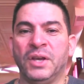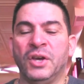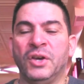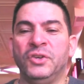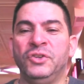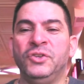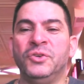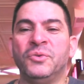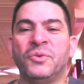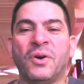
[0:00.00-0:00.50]

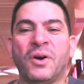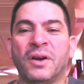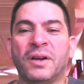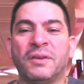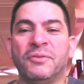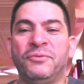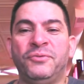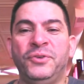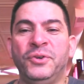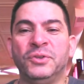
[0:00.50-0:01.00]
you are
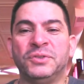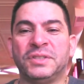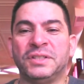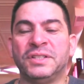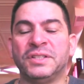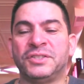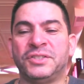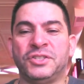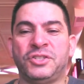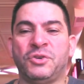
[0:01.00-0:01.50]
confusing
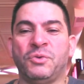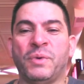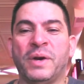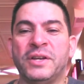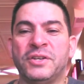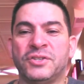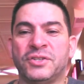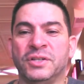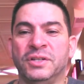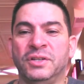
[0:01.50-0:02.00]
the
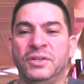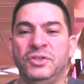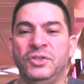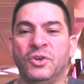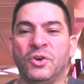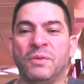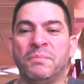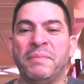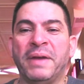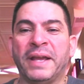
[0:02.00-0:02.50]
situation.
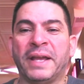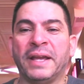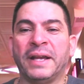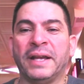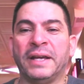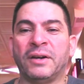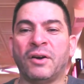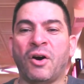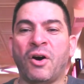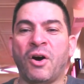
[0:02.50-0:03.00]
You're making
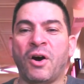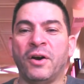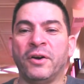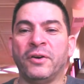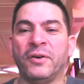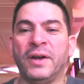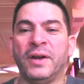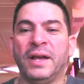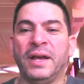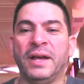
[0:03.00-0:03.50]
it
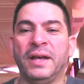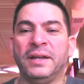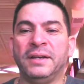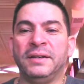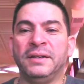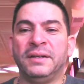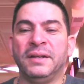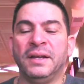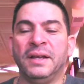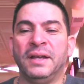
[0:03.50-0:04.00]
harder,
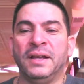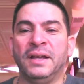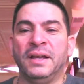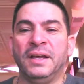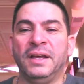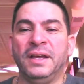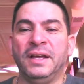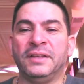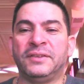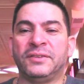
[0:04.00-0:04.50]
and
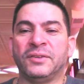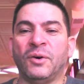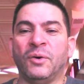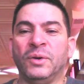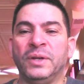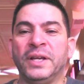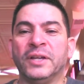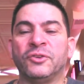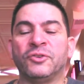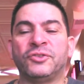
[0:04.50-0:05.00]
it's
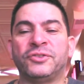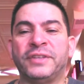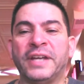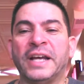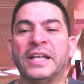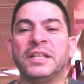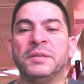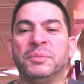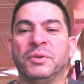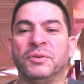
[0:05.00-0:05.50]
only
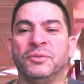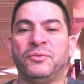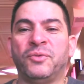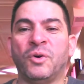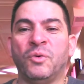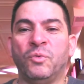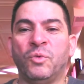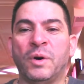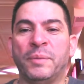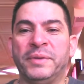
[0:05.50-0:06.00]
understandable for
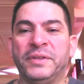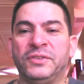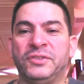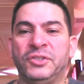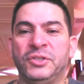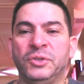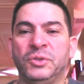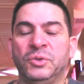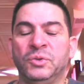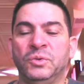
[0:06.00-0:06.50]
a woman
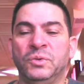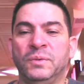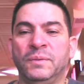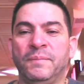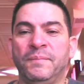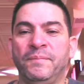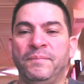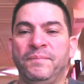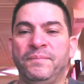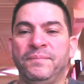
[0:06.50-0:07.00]
to
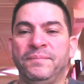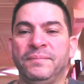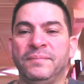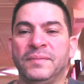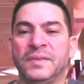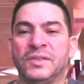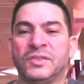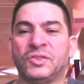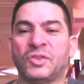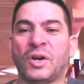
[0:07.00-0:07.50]

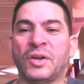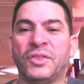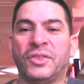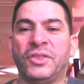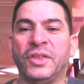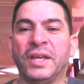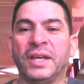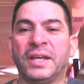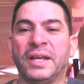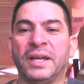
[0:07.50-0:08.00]
start
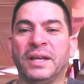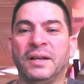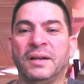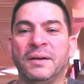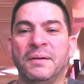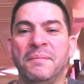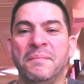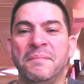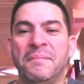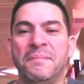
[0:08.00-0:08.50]

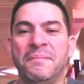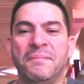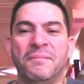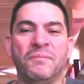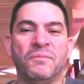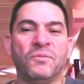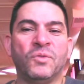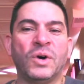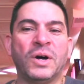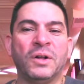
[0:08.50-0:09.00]
thinking,
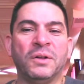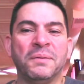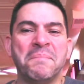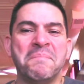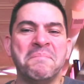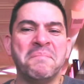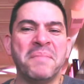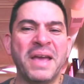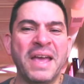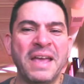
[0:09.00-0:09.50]
well,
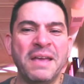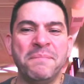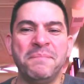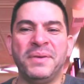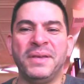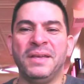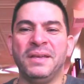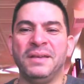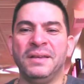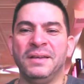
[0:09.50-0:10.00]

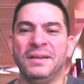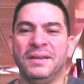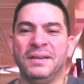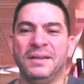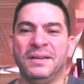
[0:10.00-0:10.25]
maybe